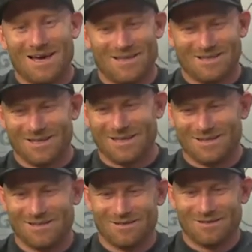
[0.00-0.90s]

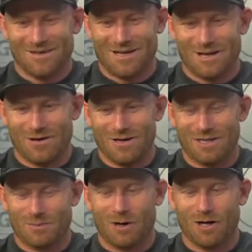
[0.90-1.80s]
it's you know,
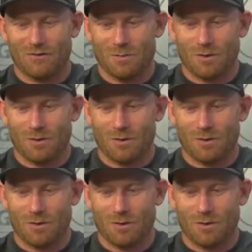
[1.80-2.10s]
it's part of it.